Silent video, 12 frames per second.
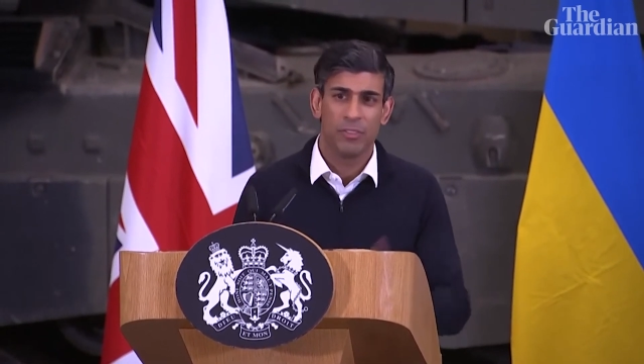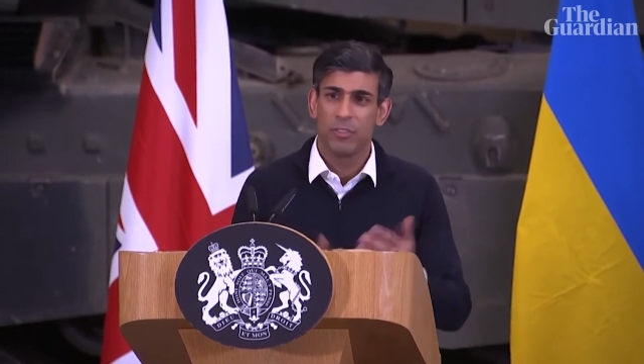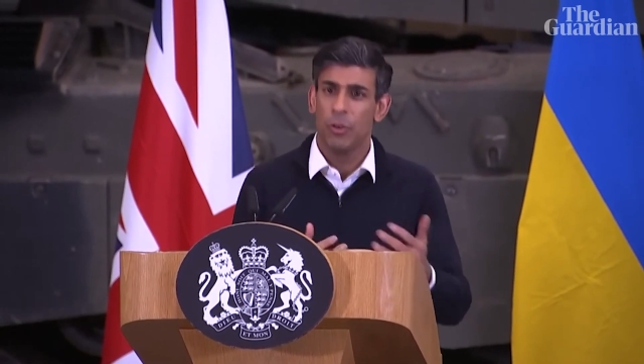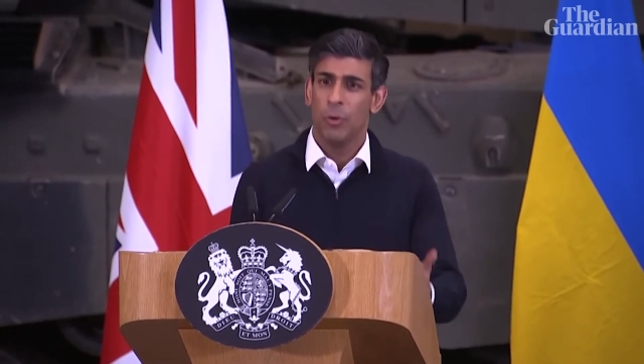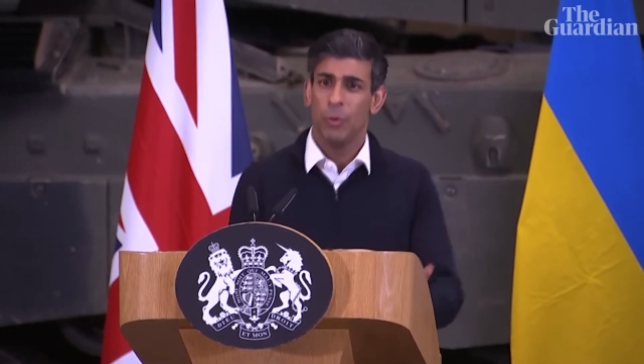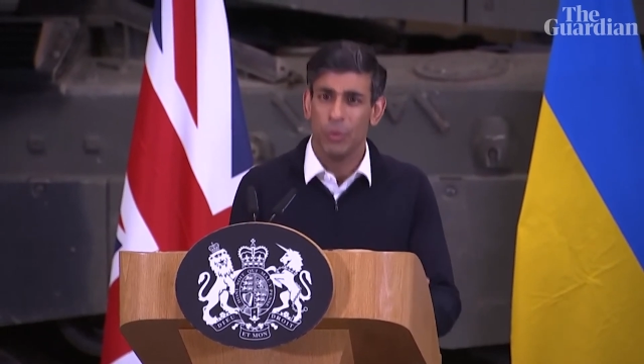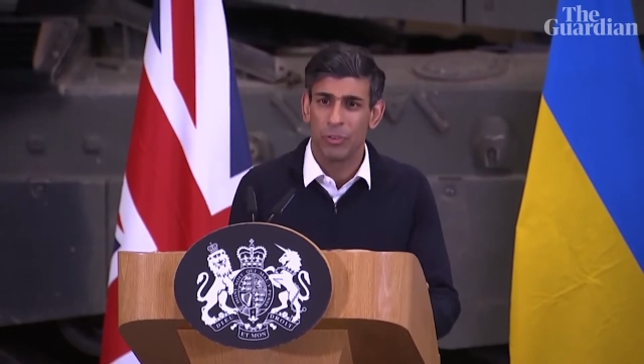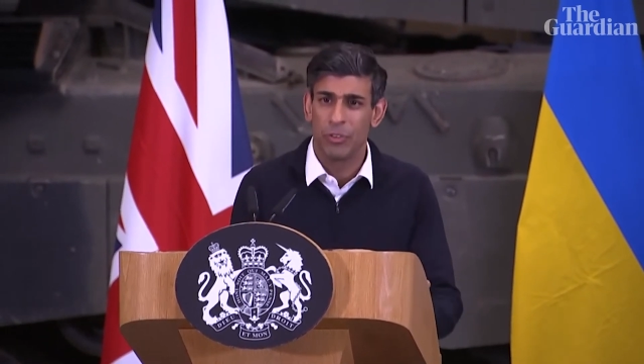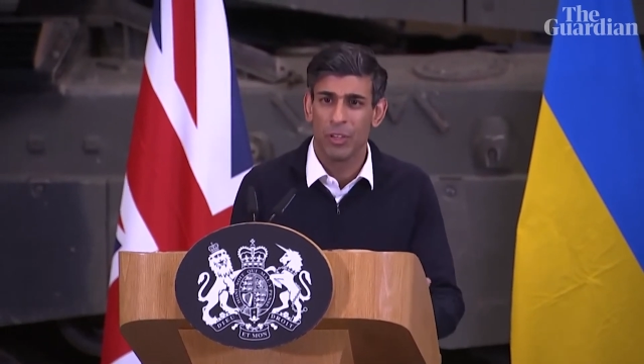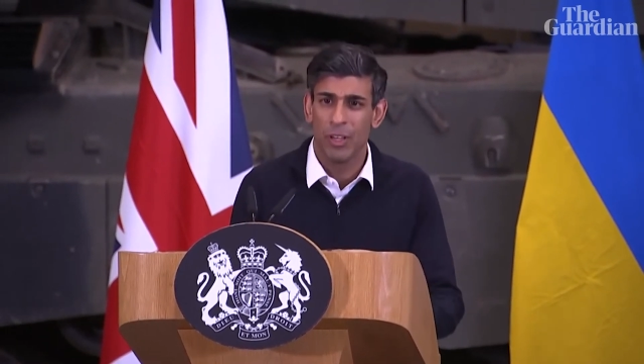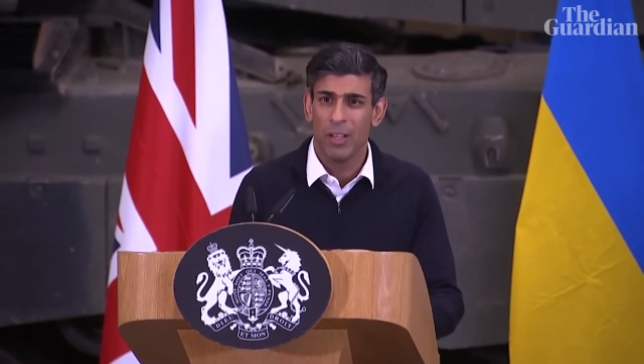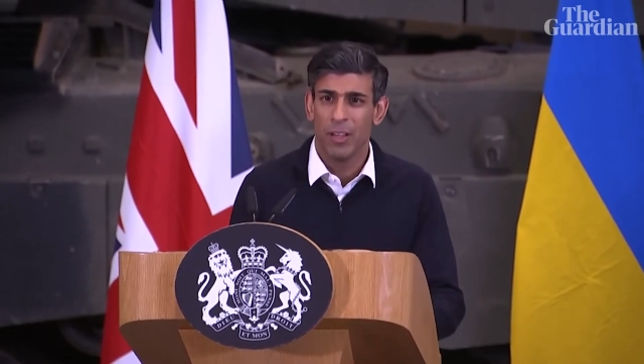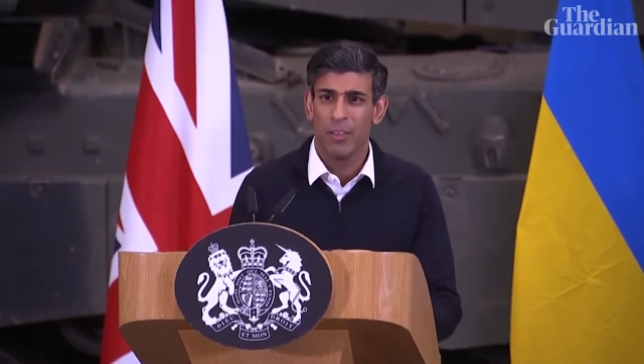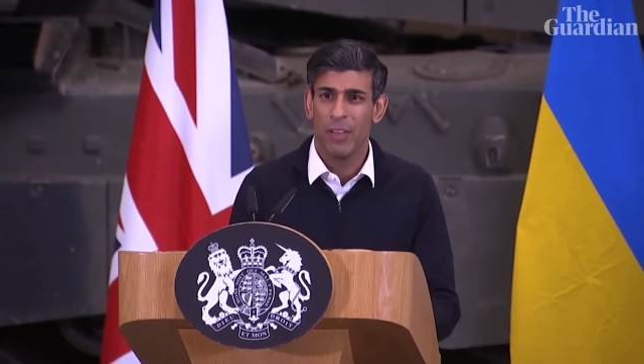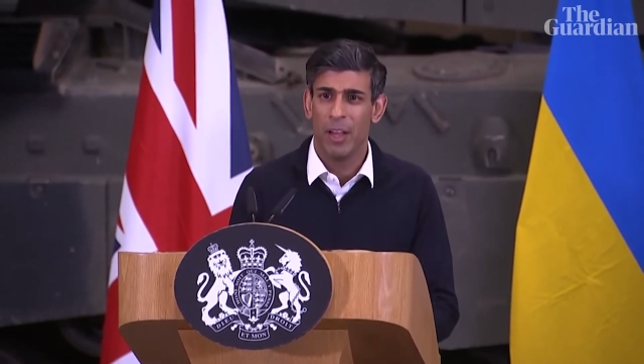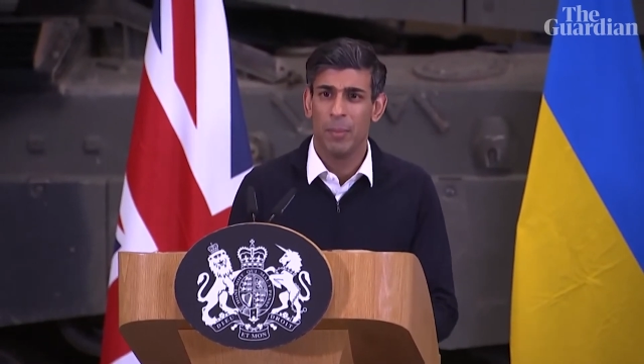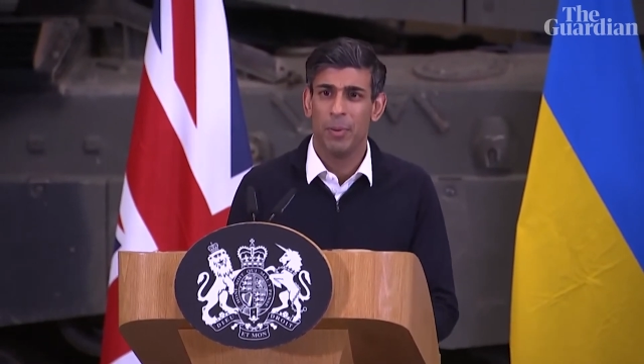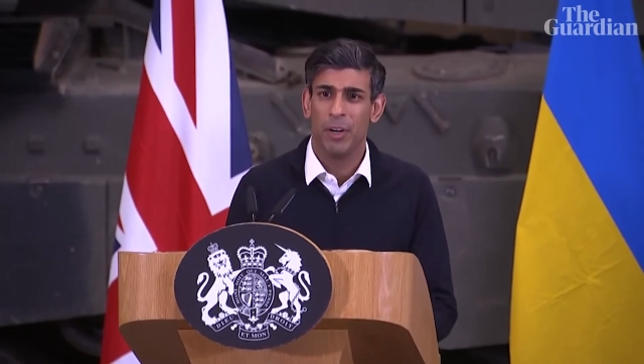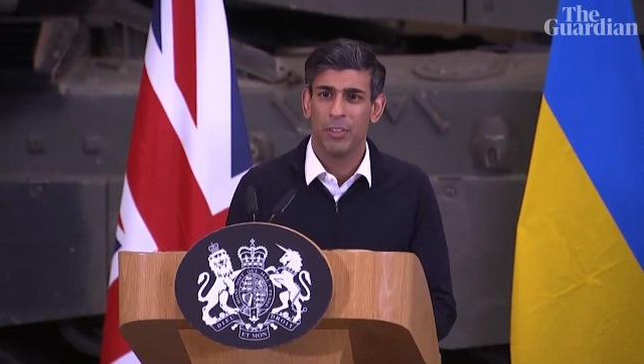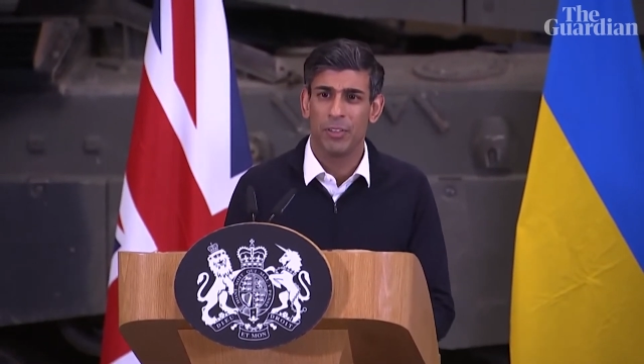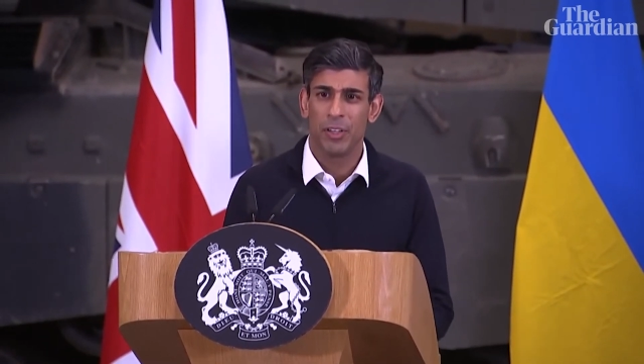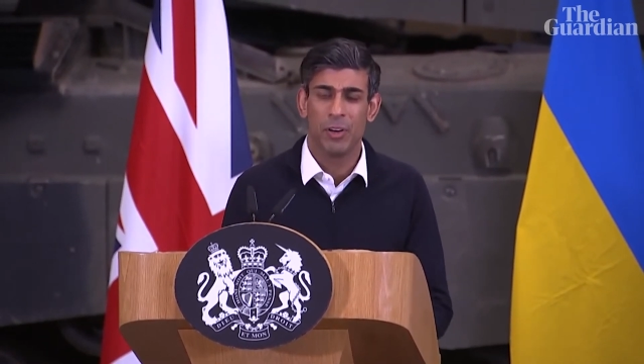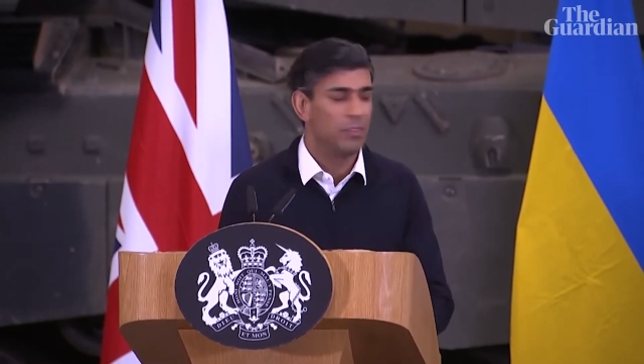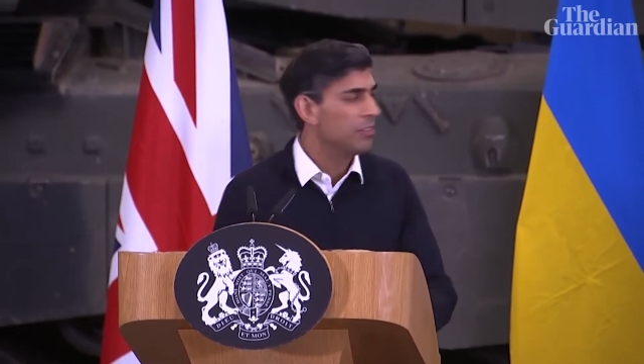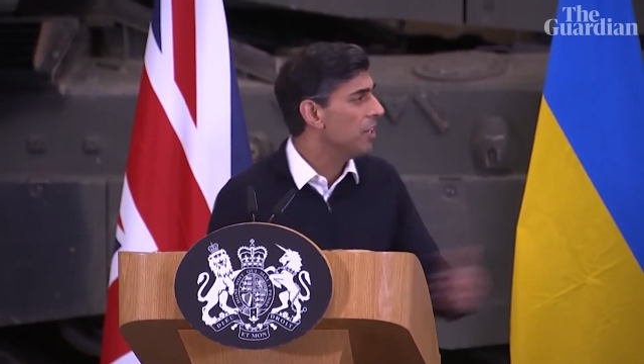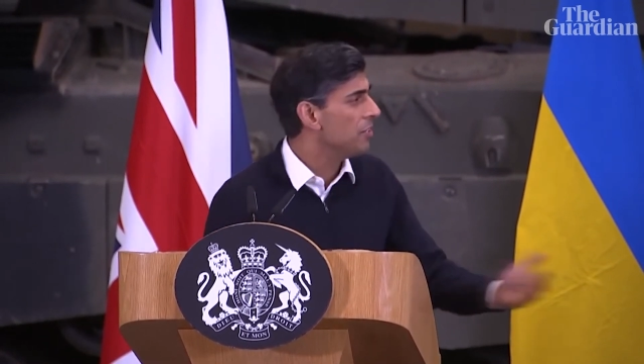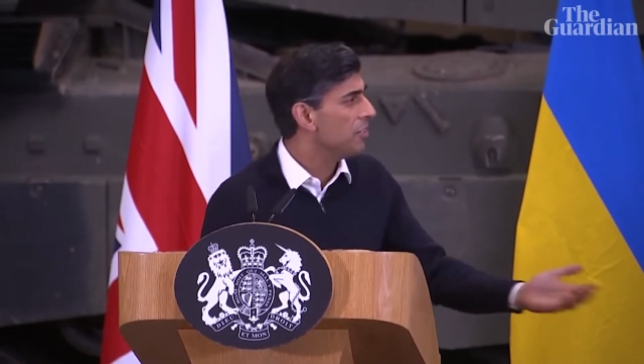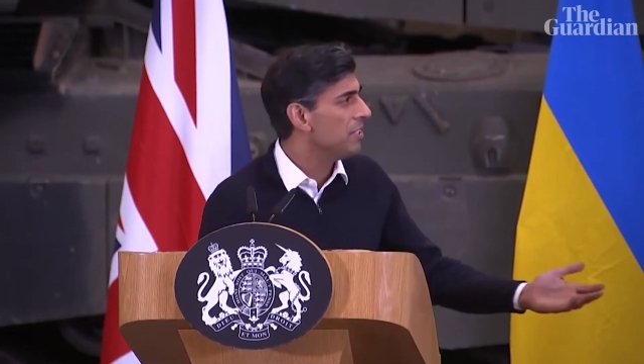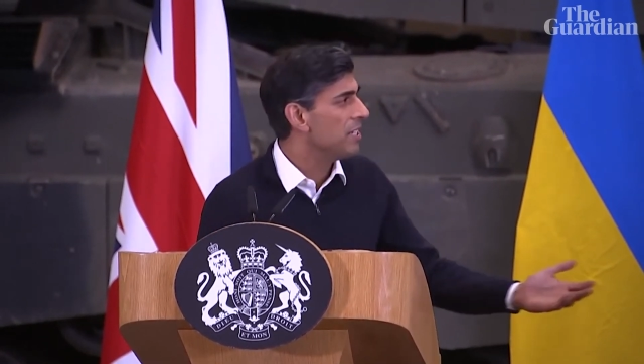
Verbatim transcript: of course, they are part of the conversation.